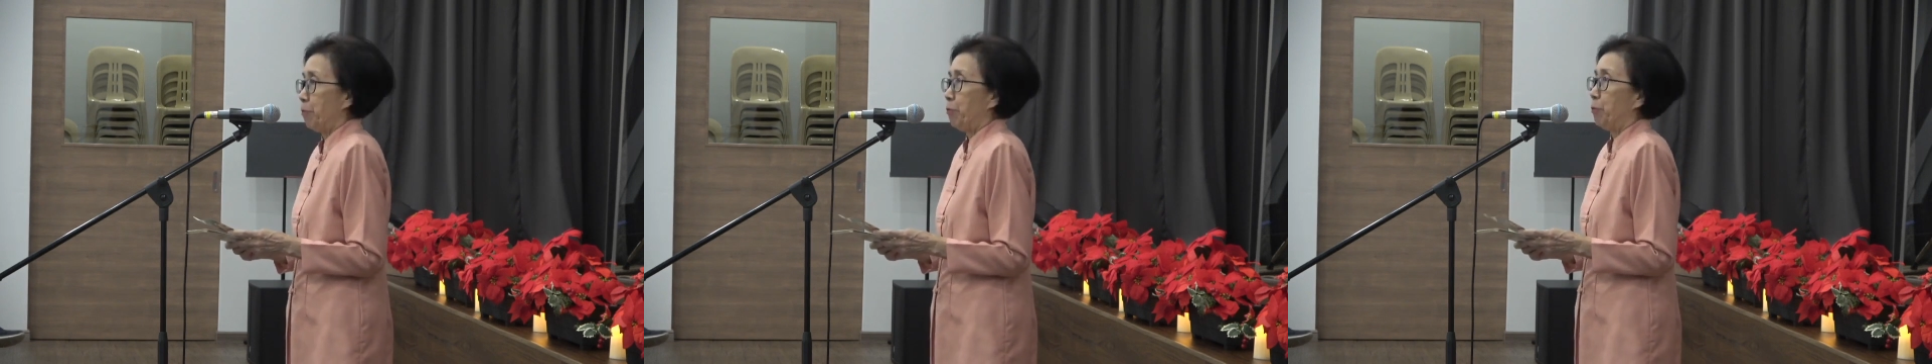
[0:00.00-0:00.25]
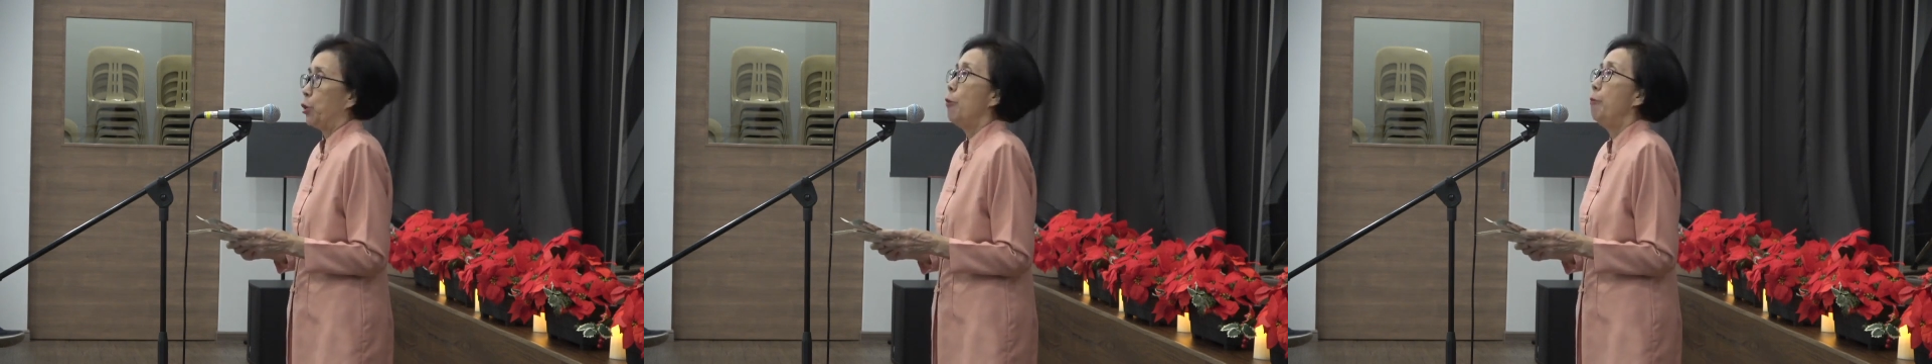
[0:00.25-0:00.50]

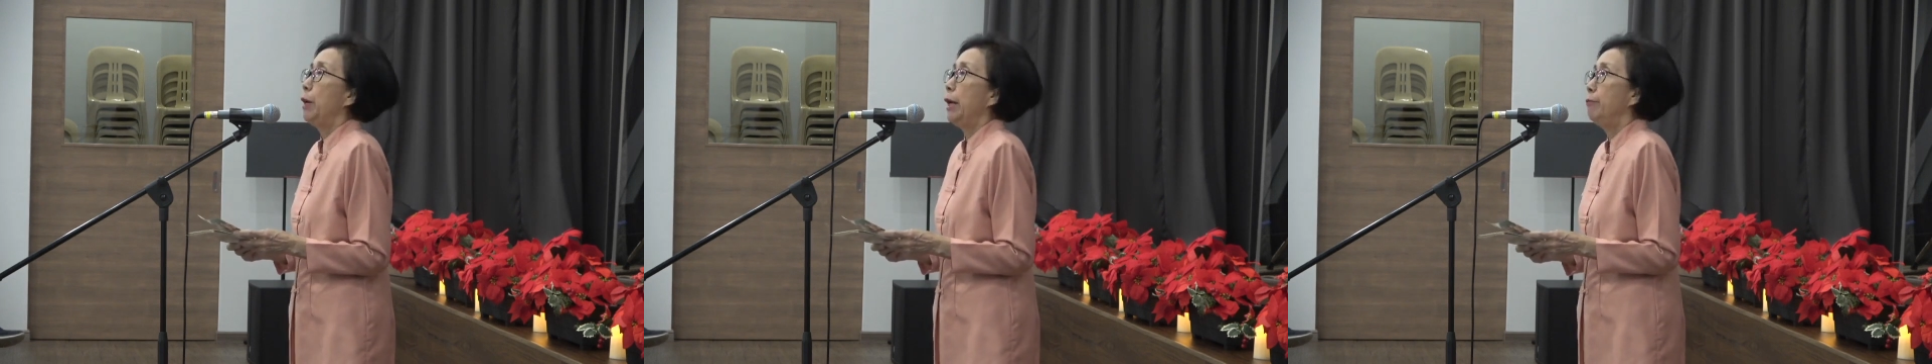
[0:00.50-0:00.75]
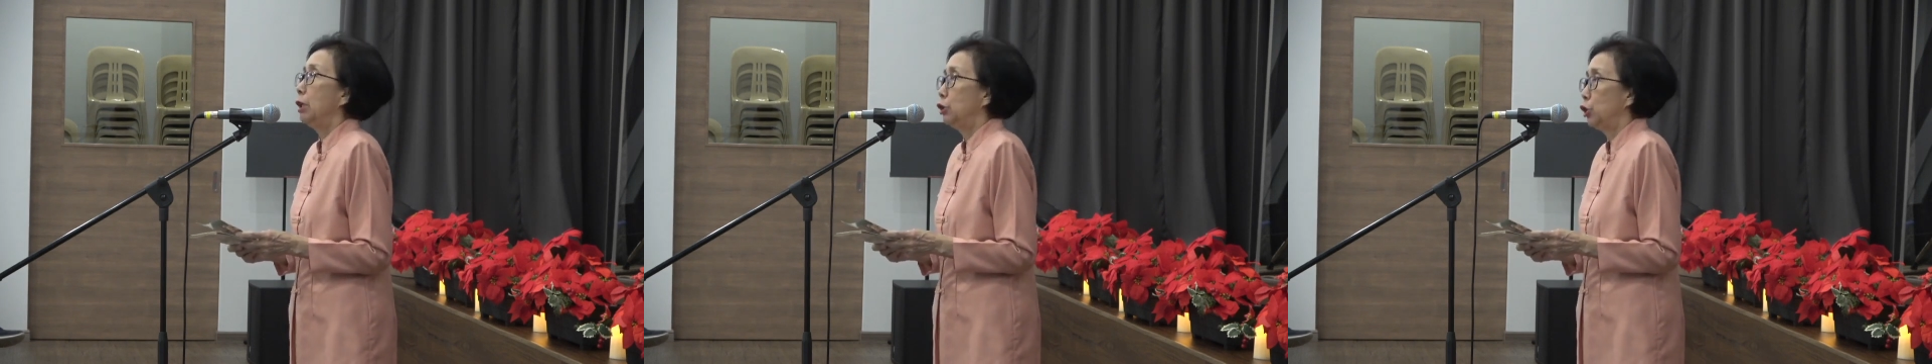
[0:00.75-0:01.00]
don't blame
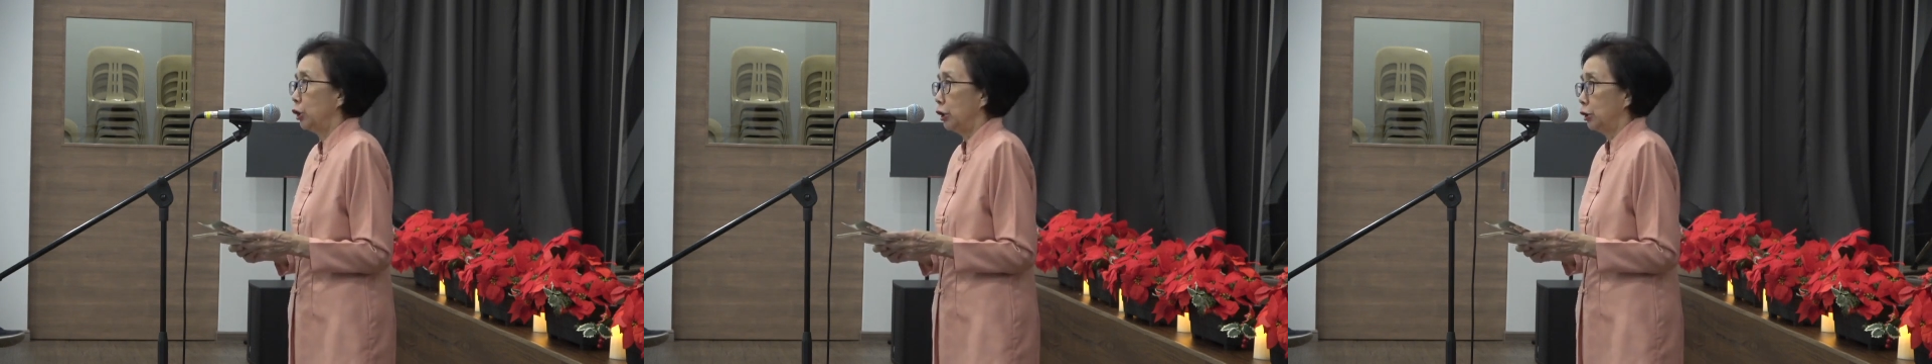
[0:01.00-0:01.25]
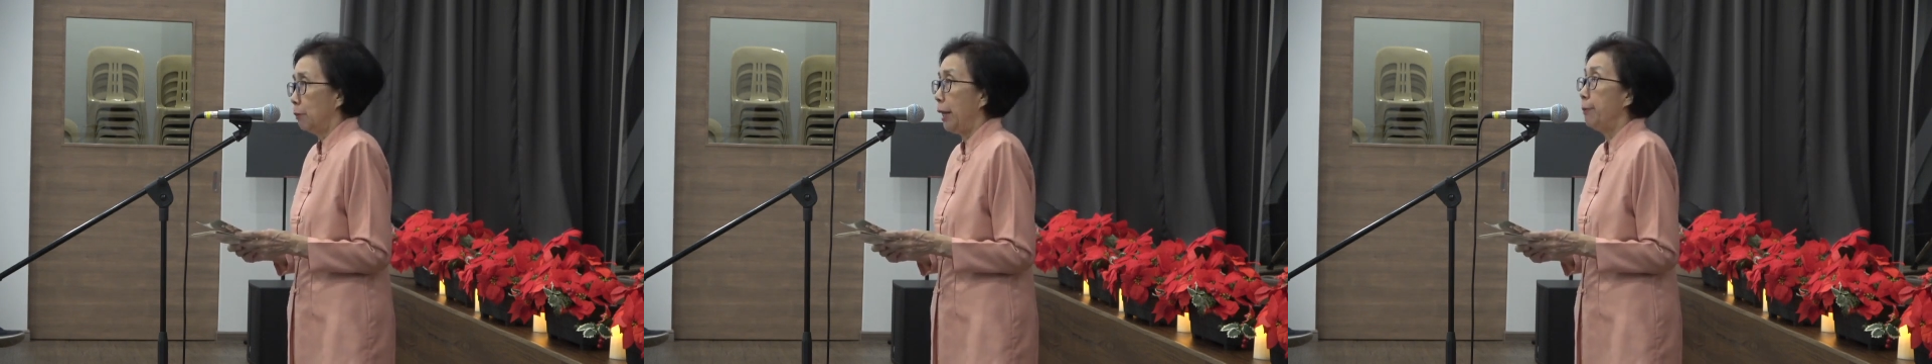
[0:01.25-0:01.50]
the
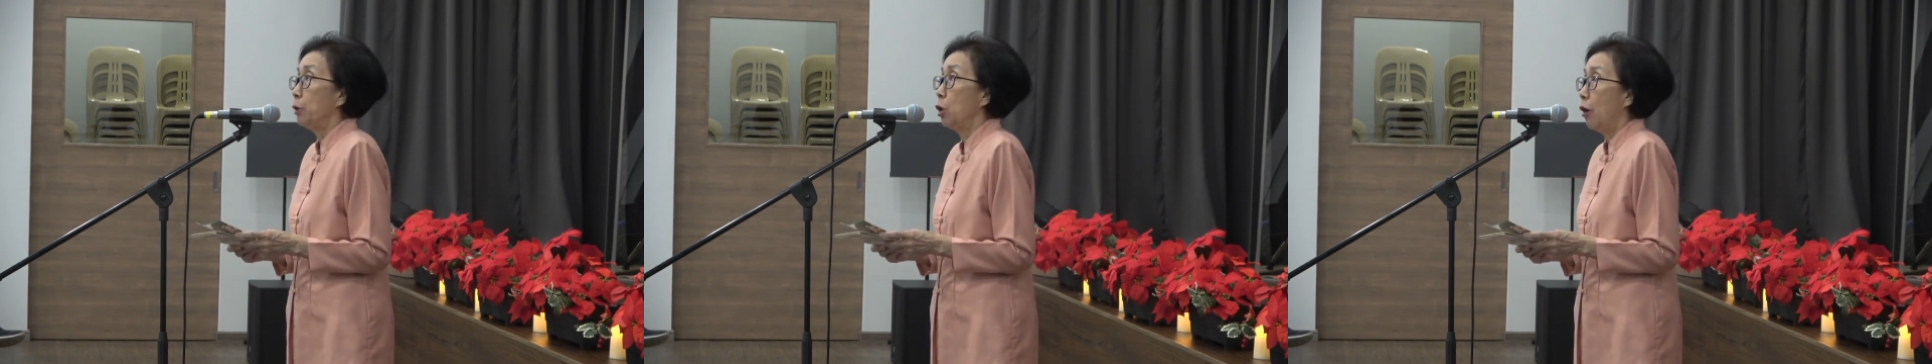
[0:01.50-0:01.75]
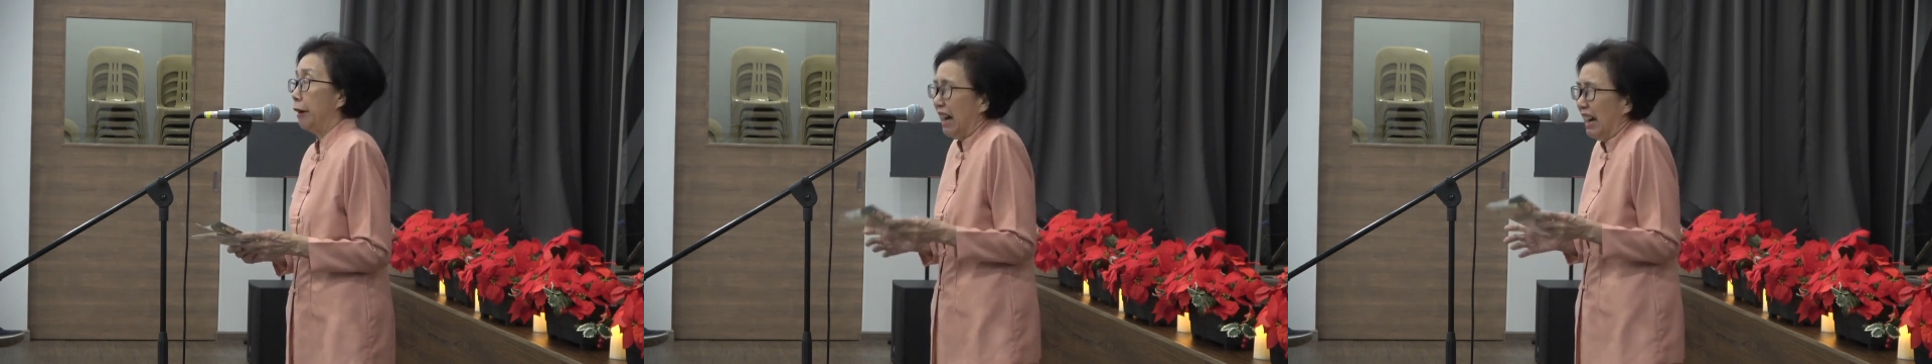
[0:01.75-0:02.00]
church, blame God,